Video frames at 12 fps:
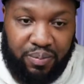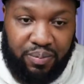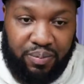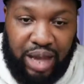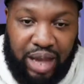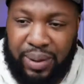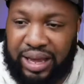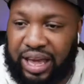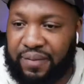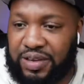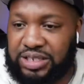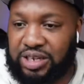I'm gonna give
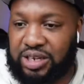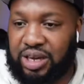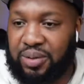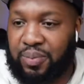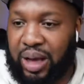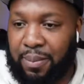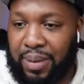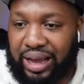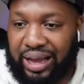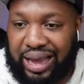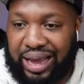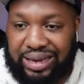it to you. I might
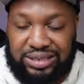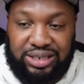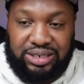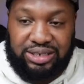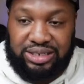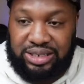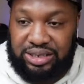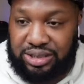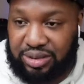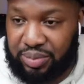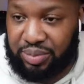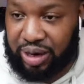can't teach it,
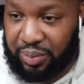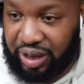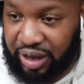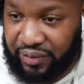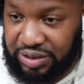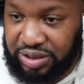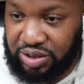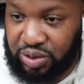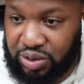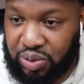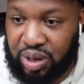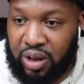but I'm gonna give it to you.
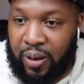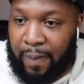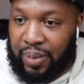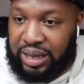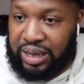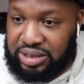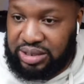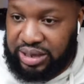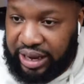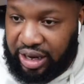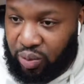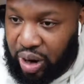That's
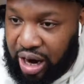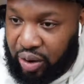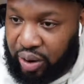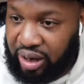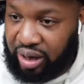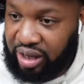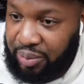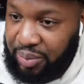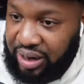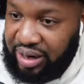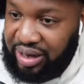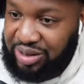exactly why I rarely get my
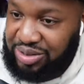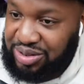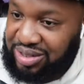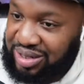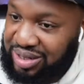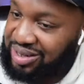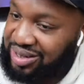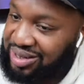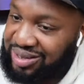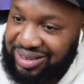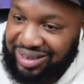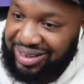nails done.
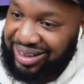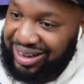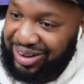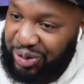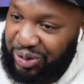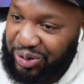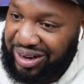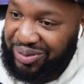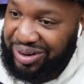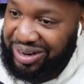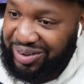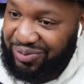I know you ain't
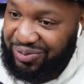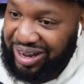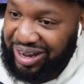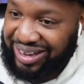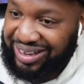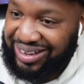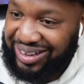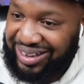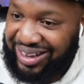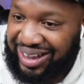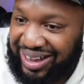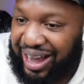ready to fight.
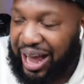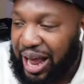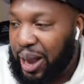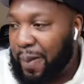All right.